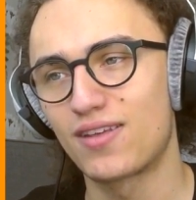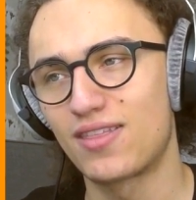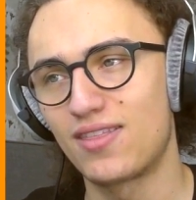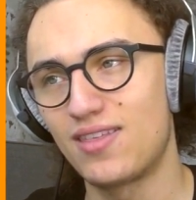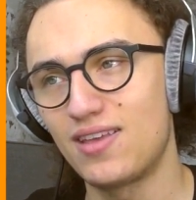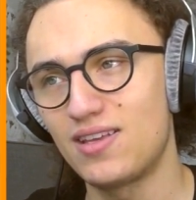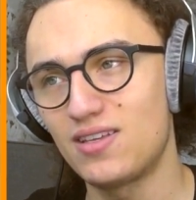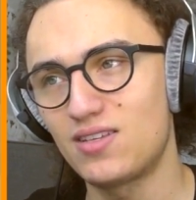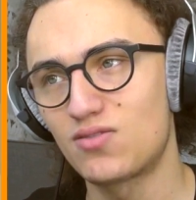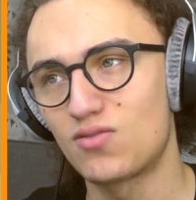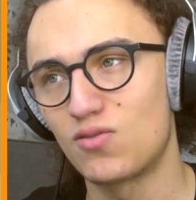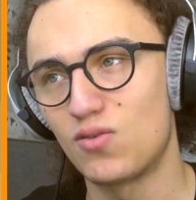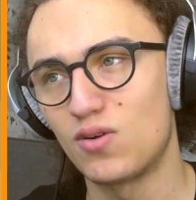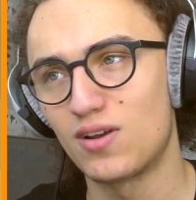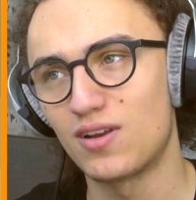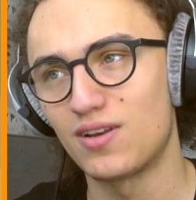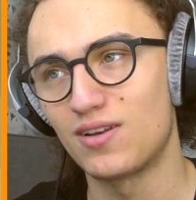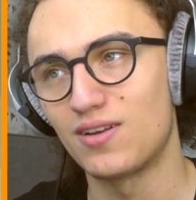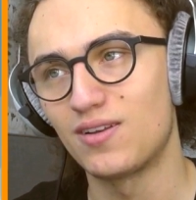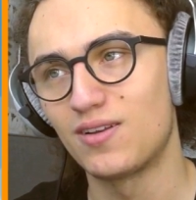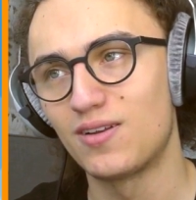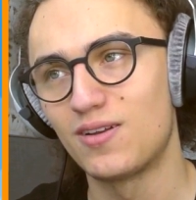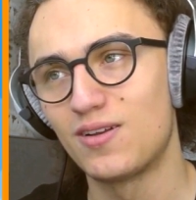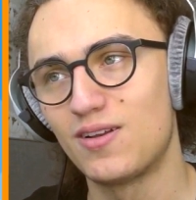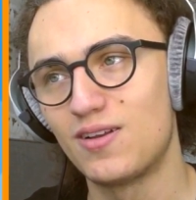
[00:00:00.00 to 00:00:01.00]
this
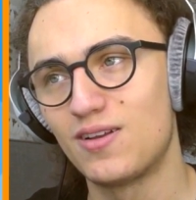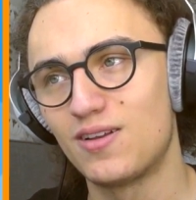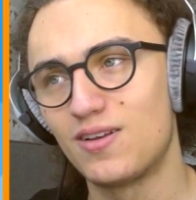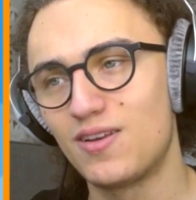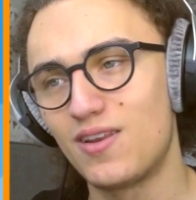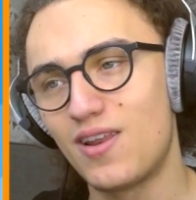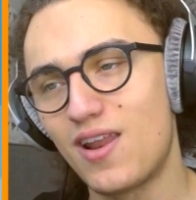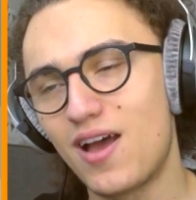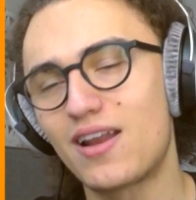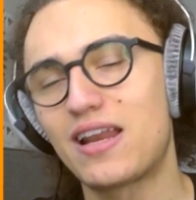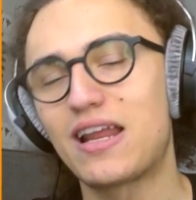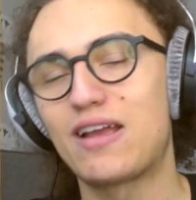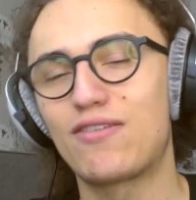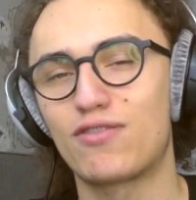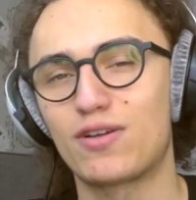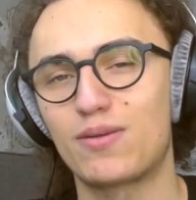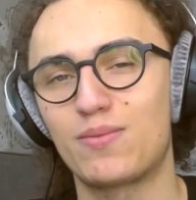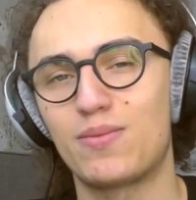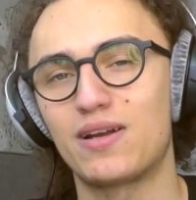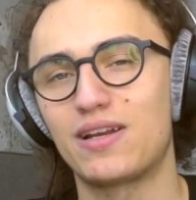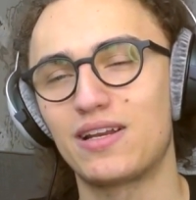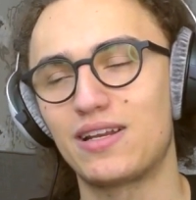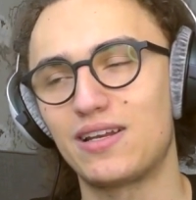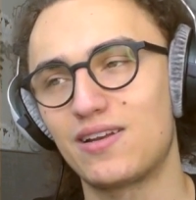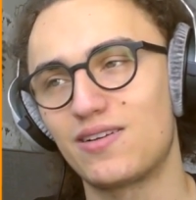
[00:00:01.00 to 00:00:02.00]
one not
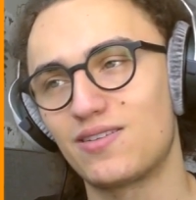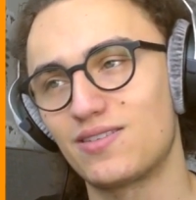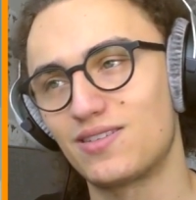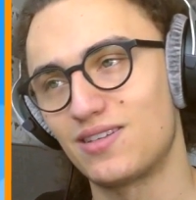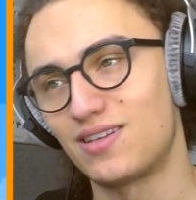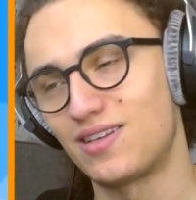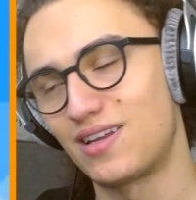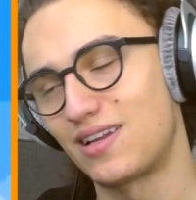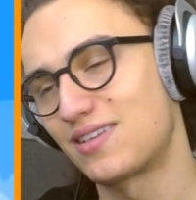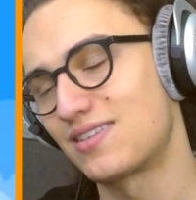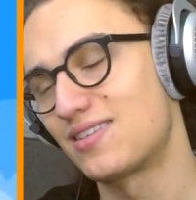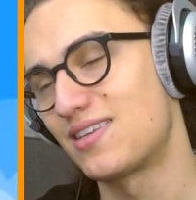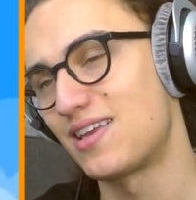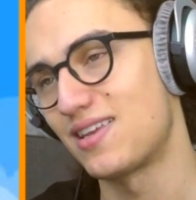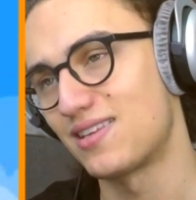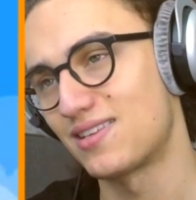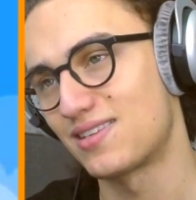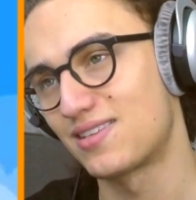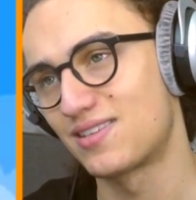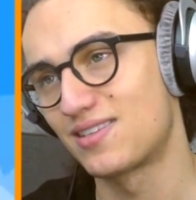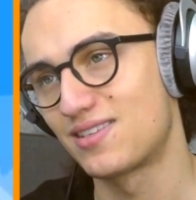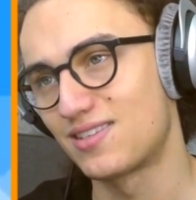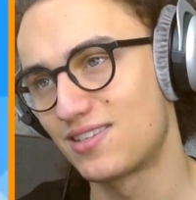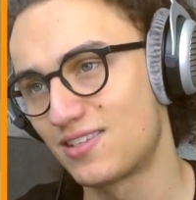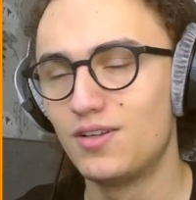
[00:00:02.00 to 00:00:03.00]
everybody knows it
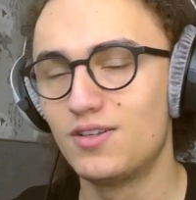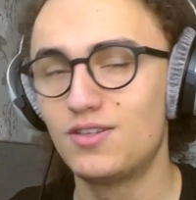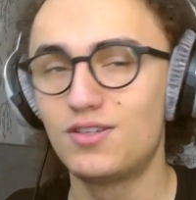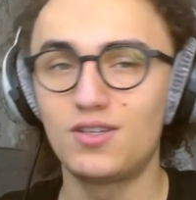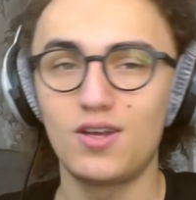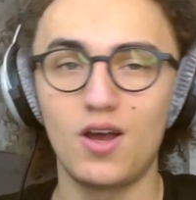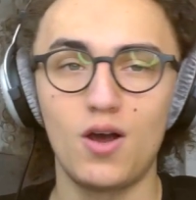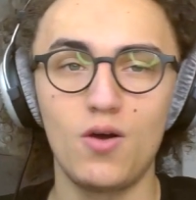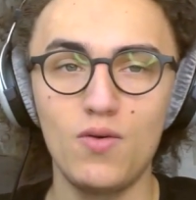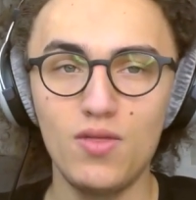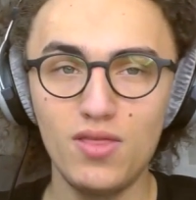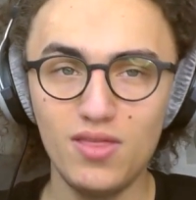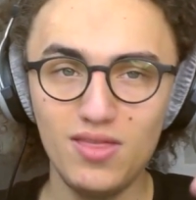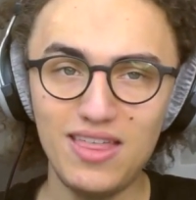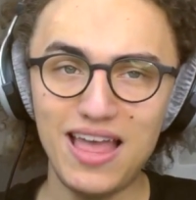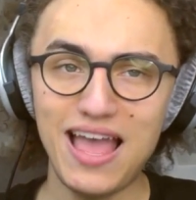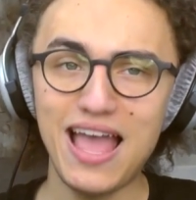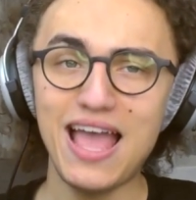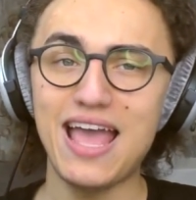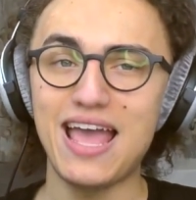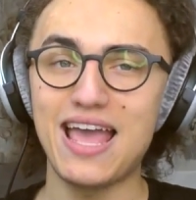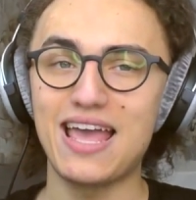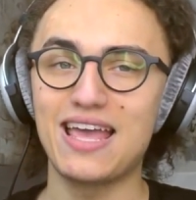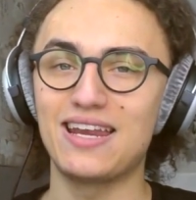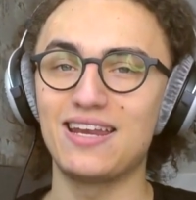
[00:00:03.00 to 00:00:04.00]
exists. So
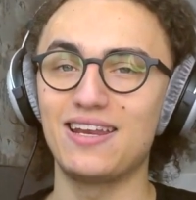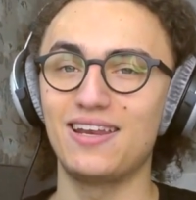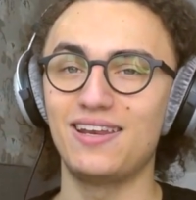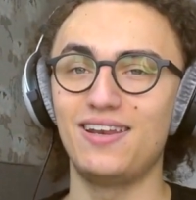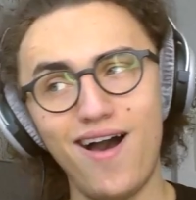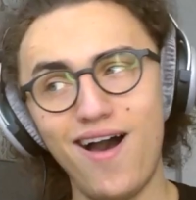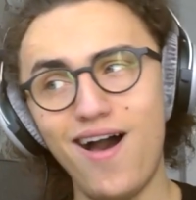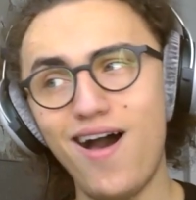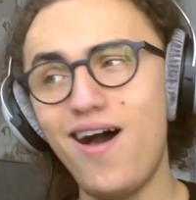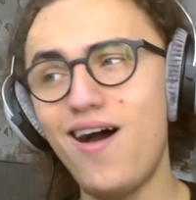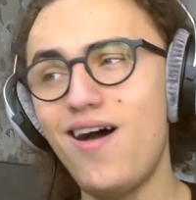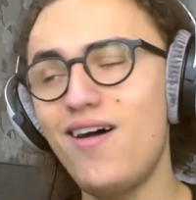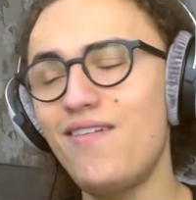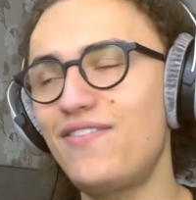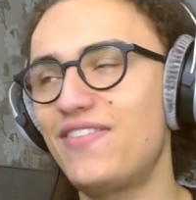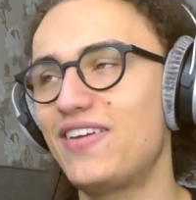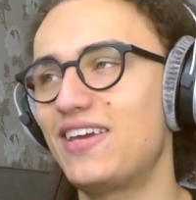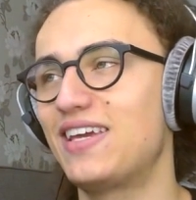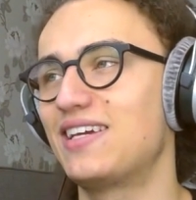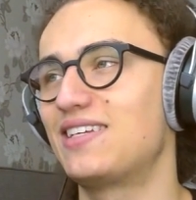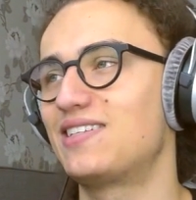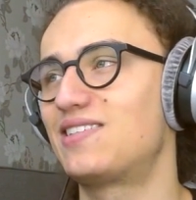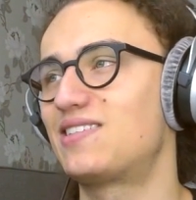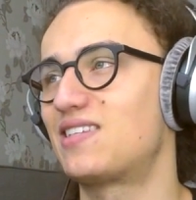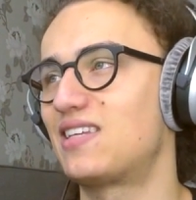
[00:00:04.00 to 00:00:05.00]
then,
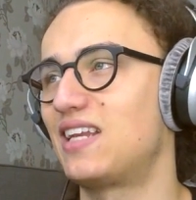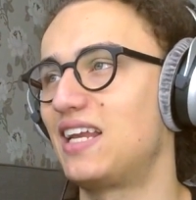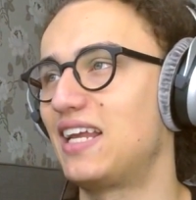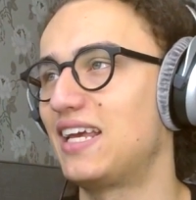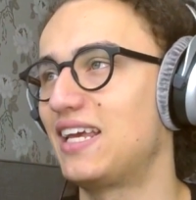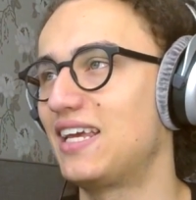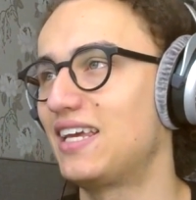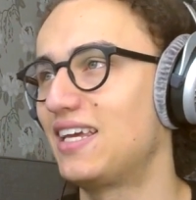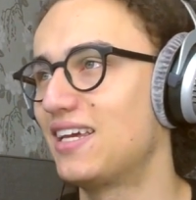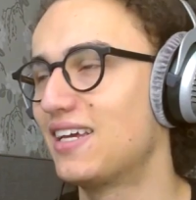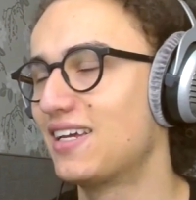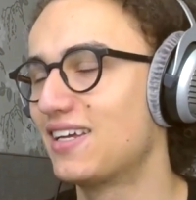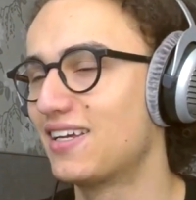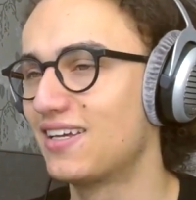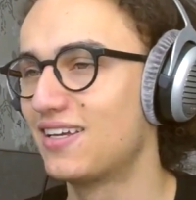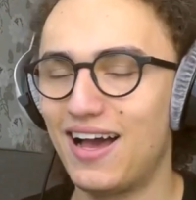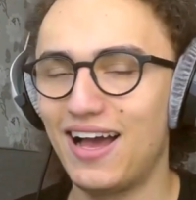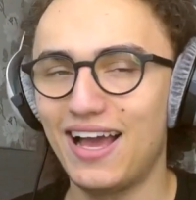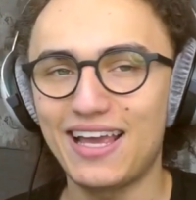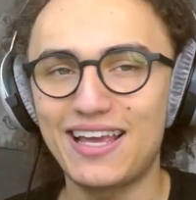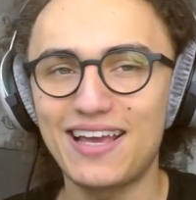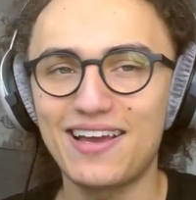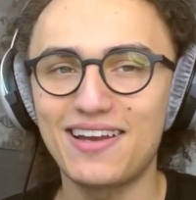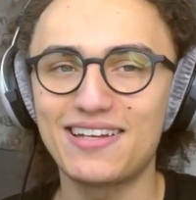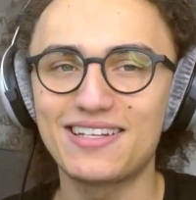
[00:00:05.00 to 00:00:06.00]
obviously,
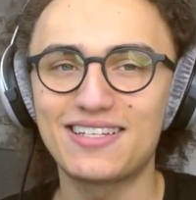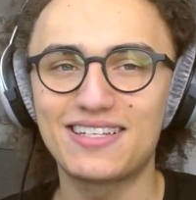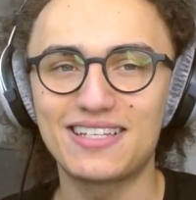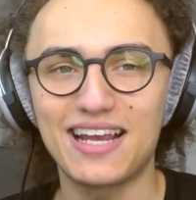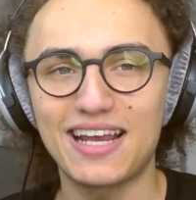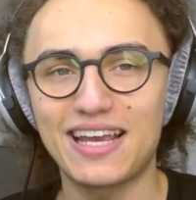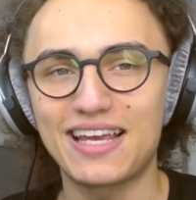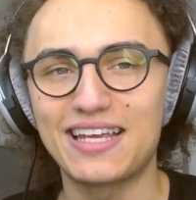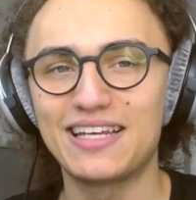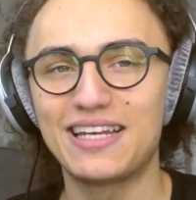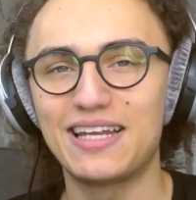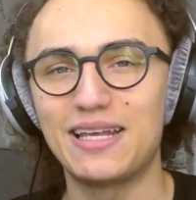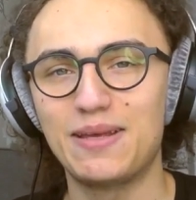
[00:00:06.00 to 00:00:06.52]
I got a second